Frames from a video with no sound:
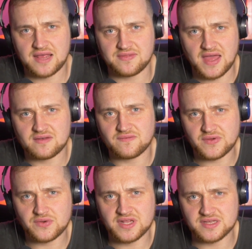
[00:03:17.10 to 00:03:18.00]
I then
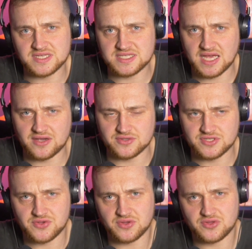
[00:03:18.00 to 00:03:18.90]
filled in the
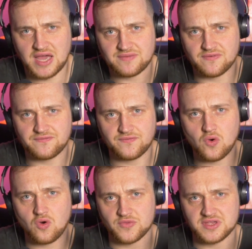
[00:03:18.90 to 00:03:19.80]
details. So you have a
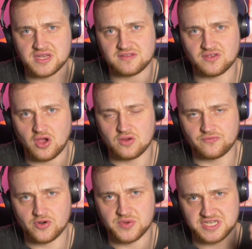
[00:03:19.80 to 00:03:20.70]
form that you need to go
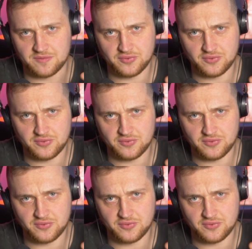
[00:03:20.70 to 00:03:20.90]
through, which